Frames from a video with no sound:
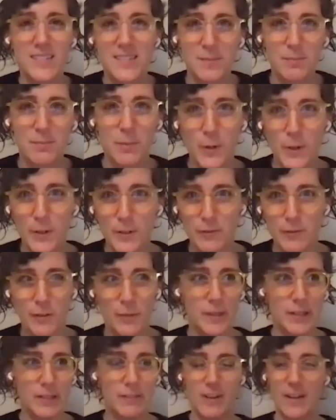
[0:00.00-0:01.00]
is important for
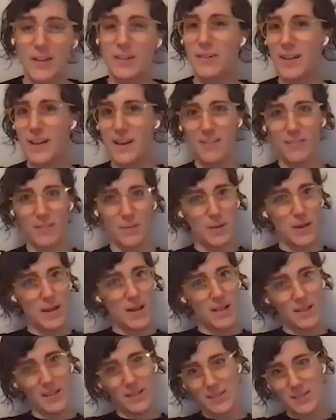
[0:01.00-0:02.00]
me. If I don't have the
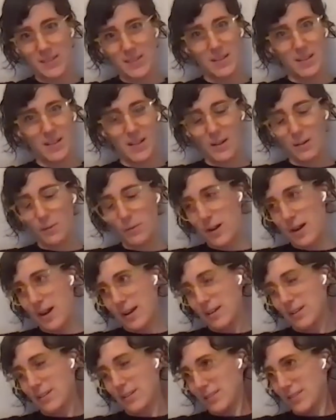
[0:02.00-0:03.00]
balance, it's all out of
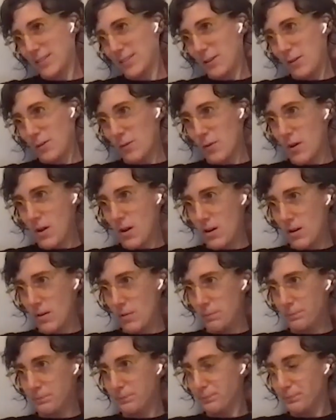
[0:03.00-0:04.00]
whack. So
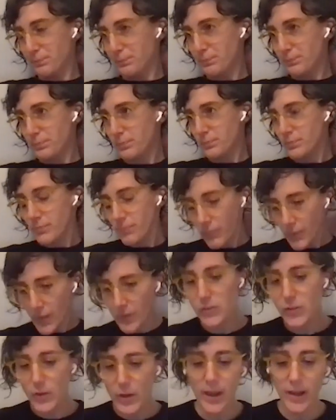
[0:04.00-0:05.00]

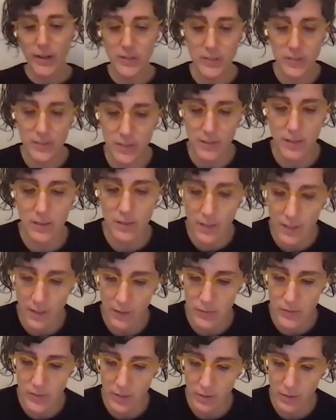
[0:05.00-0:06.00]
yeah, I just did the thing. I
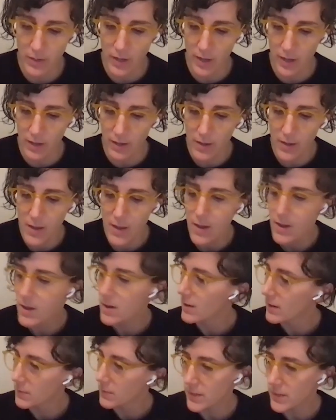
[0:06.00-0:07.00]
was like, okay,
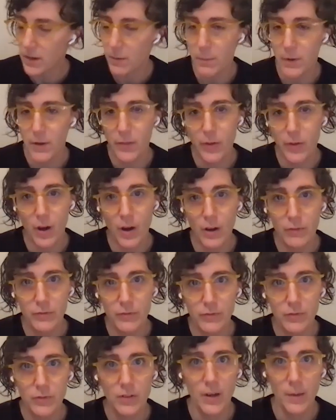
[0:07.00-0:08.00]
take a month
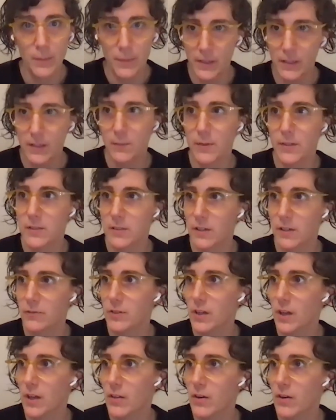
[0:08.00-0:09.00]
off. I'm going to get my stuff
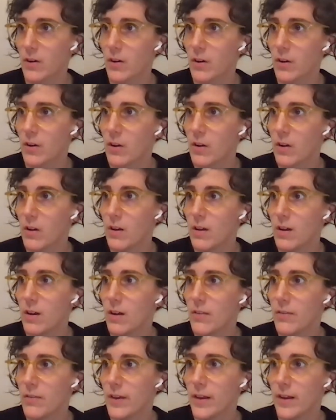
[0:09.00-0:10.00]
together.
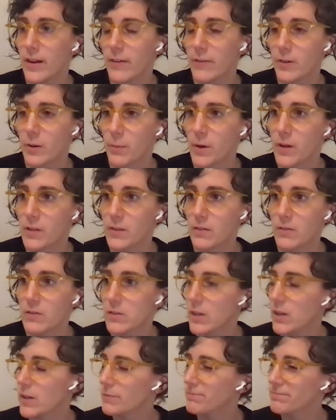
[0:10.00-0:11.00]
And then after a month, I was
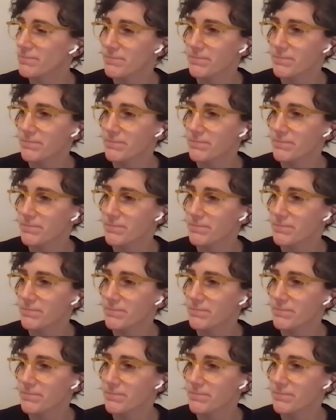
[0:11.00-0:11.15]
like,